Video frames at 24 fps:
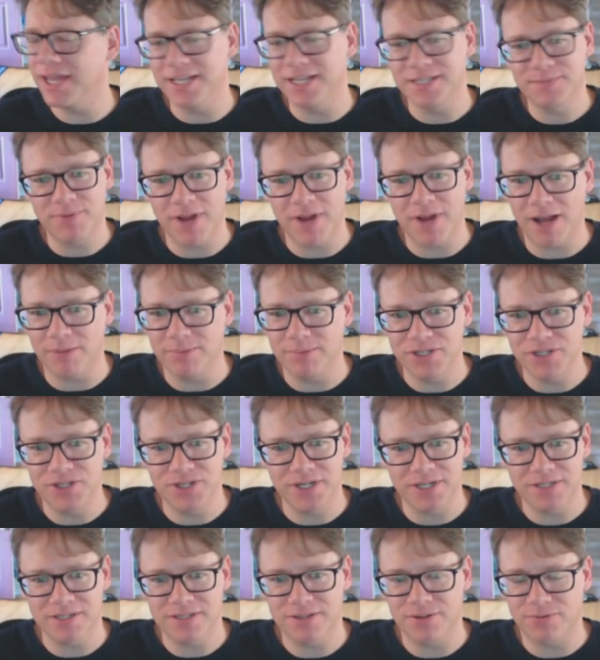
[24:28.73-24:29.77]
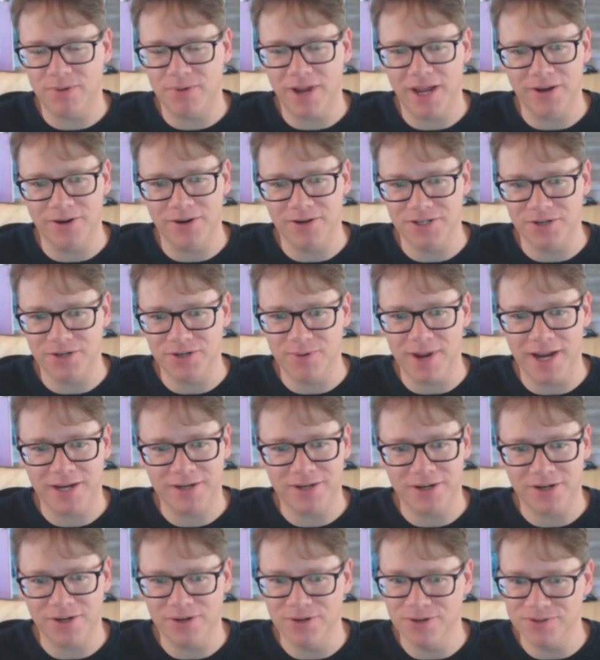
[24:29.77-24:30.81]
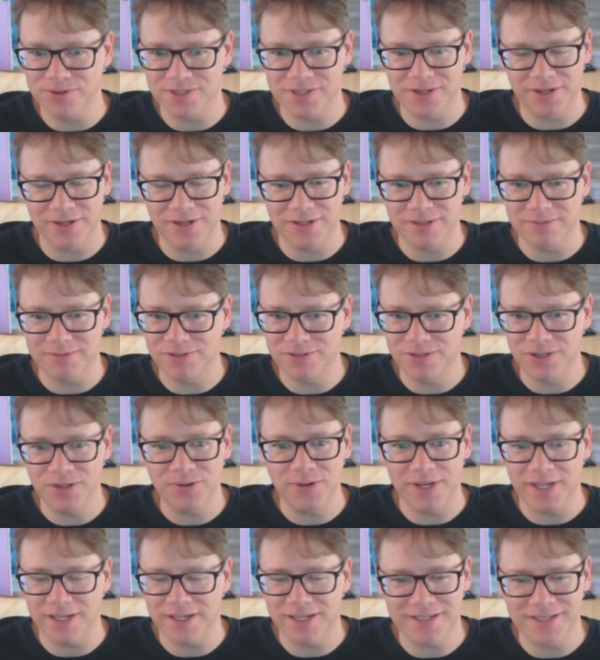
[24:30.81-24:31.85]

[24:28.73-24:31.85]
it's probably just the writer and director who's going to do it.